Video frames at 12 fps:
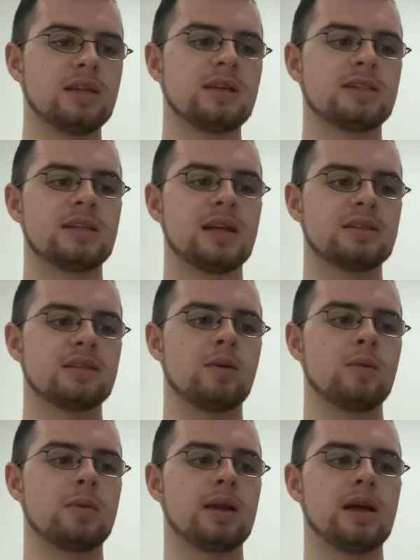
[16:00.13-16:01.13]
this last
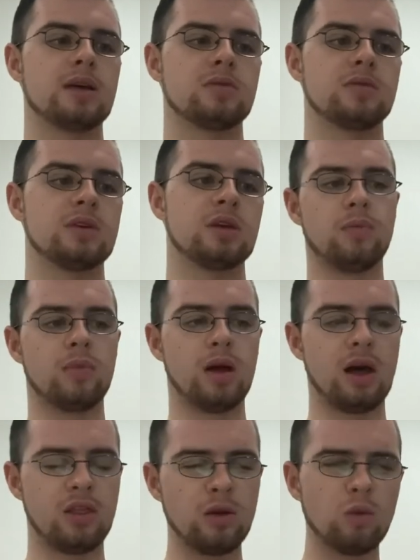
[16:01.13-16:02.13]
time in my last video,
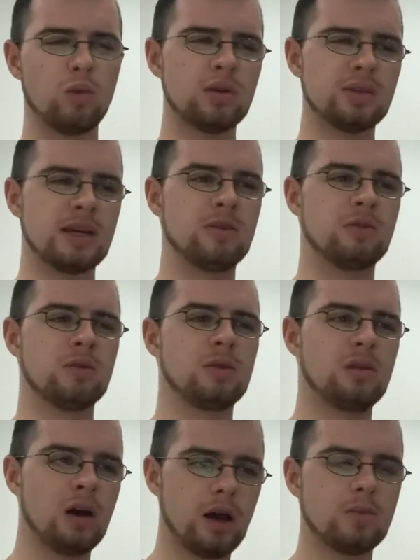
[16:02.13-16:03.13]
I think once after
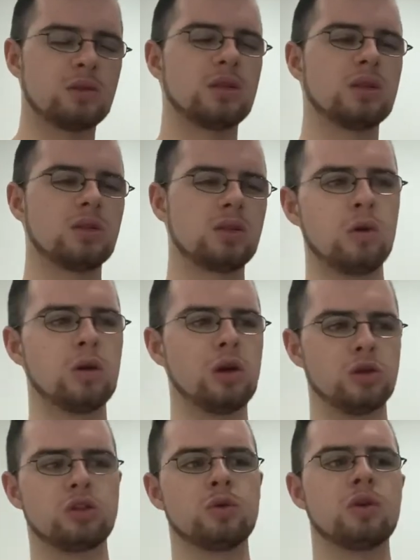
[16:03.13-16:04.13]
Leipzig
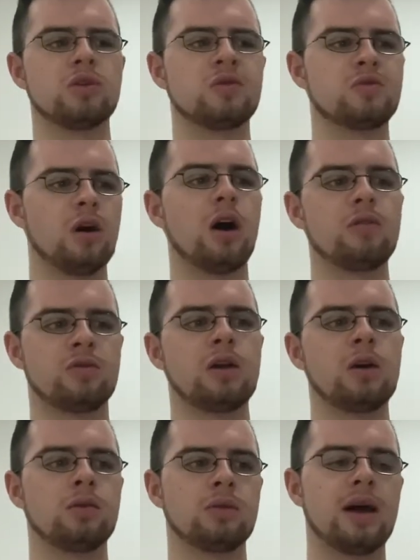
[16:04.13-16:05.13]
lost to us
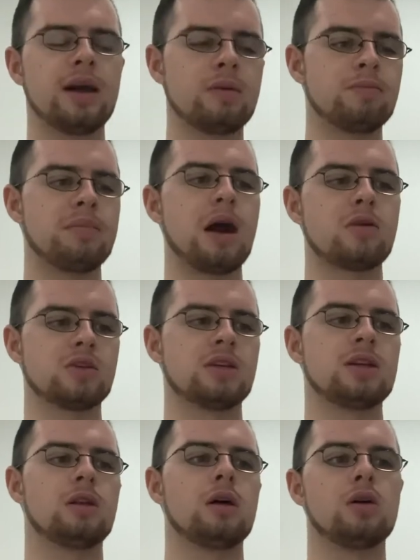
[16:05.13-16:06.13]
5-0, that
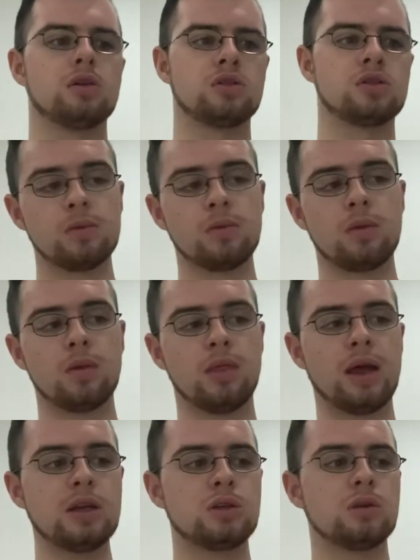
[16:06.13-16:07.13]
embarrassing loss,
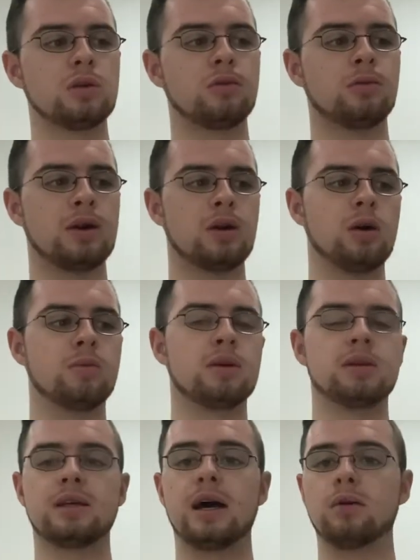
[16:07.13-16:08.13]
they sort of went up
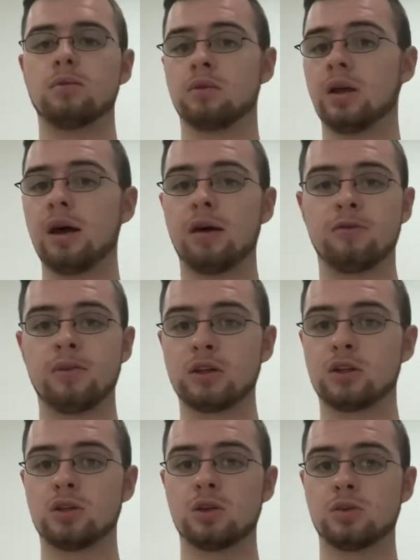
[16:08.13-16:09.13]
and down. Their
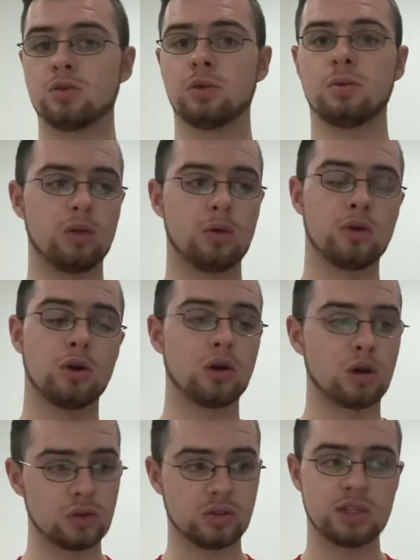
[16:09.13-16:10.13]
fixtures were
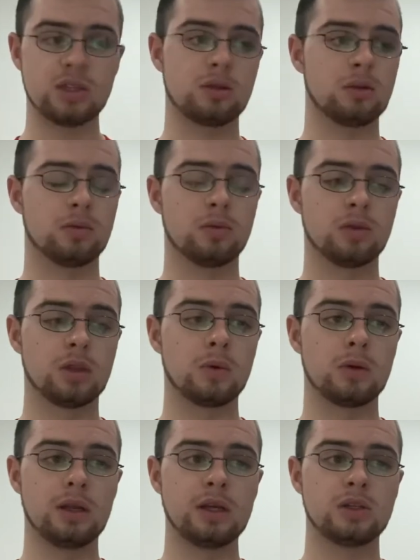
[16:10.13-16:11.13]
not consistent. They
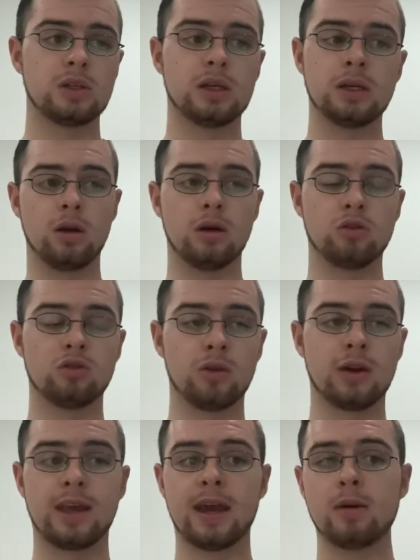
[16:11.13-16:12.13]
were literally
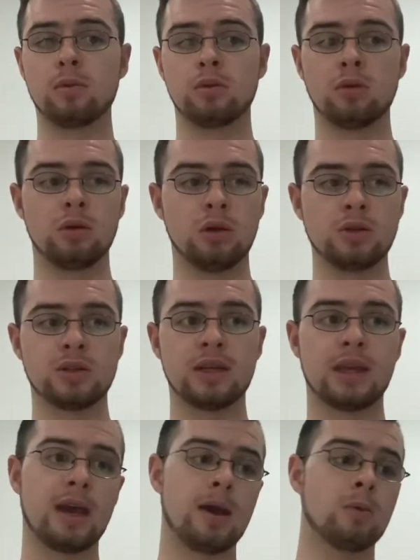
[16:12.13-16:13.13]
drawing a game, losing
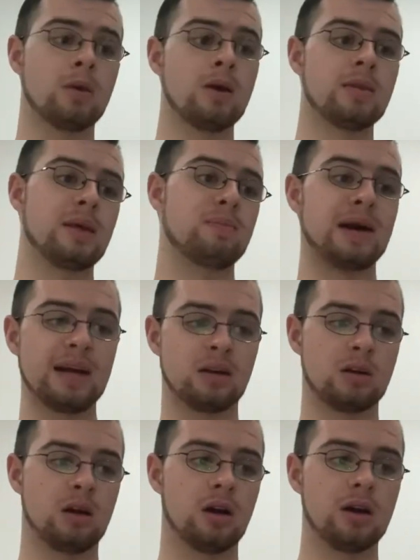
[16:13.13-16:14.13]
a game, then back
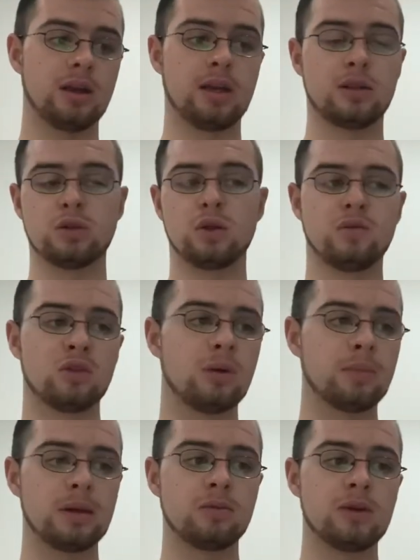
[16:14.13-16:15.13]
on a high again. So they've
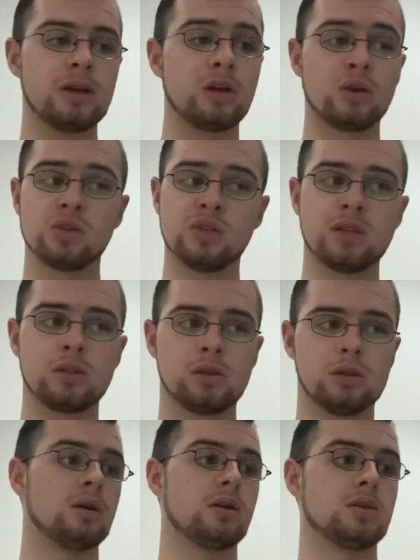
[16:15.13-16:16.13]
not been really
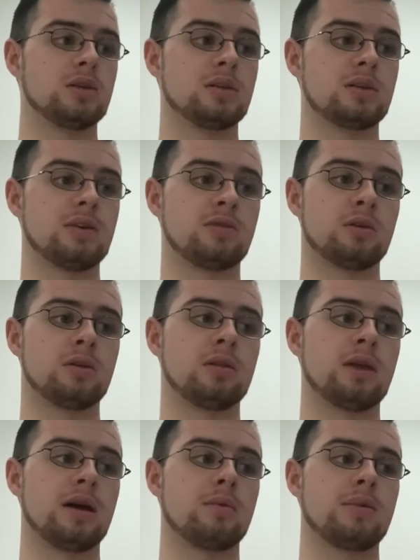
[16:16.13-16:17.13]
consistent since after
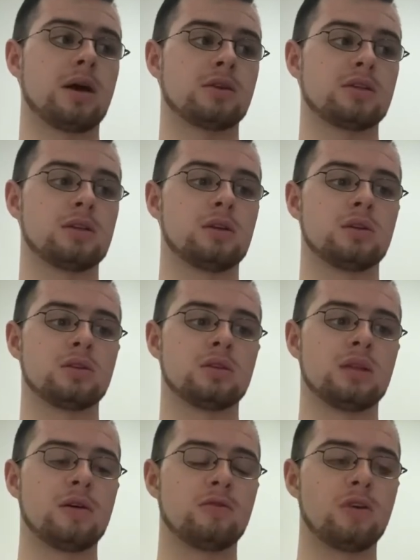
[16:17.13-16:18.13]
that embarrassing loss,
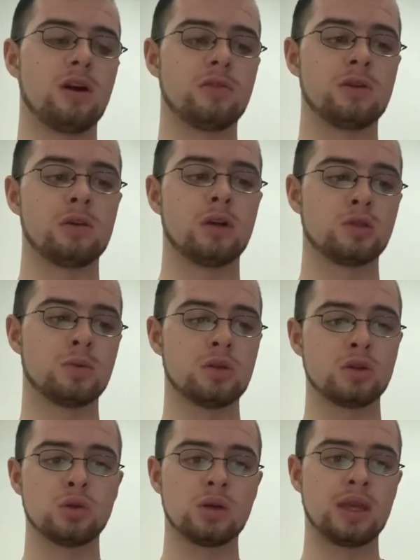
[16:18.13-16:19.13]
that 5-0 loss. But
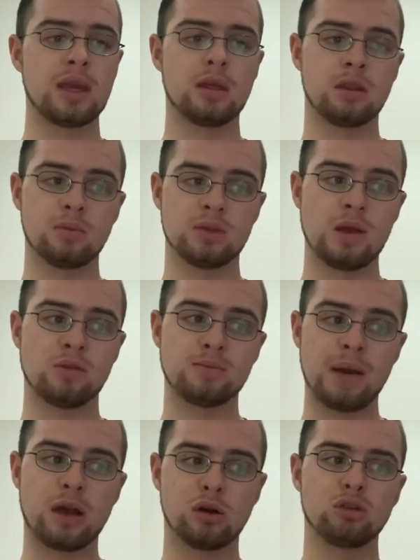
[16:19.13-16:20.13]
they're sort of getting themselves
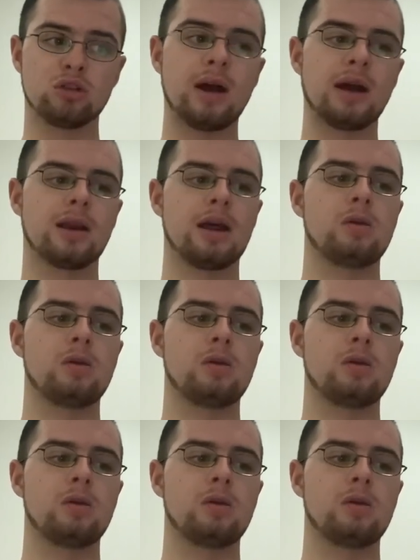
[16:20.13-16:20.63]
back on track now.